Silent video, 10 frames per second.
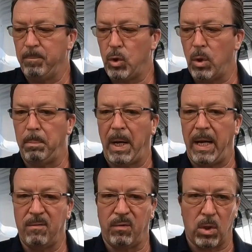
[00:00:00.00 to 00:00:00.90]
You're
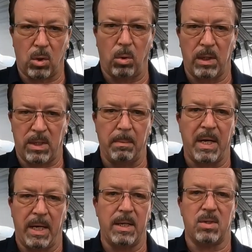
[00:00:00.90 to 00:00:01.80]
paying for a quality, but
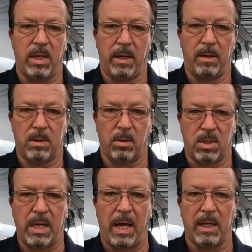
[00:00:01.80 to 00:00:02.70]
it is there. So
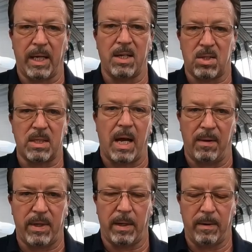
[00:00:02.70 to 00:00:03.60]
it's not like it's
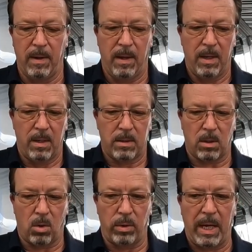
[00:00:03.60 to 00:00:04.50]
not there.
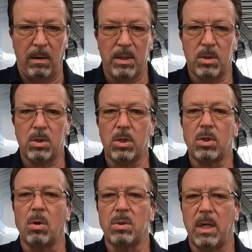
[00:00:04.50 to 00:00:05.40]
So now let's
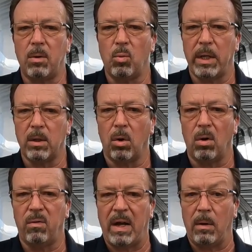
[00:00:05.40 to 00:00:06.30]
just go see what
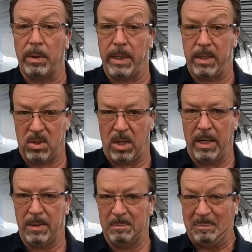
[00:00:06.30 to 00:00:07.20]
Laurel found inside.